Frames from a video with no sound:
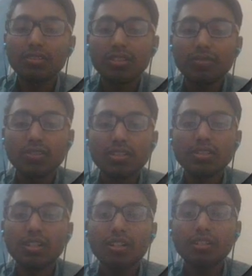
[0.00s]
these features
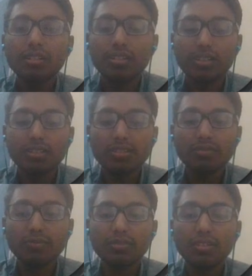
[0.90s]
are contains
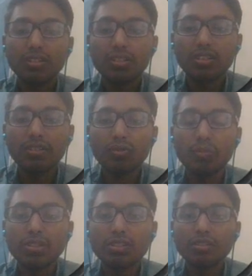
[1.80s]
the
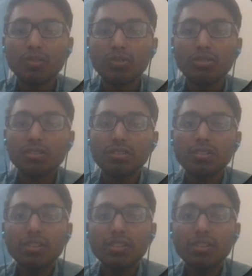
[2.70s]
information about the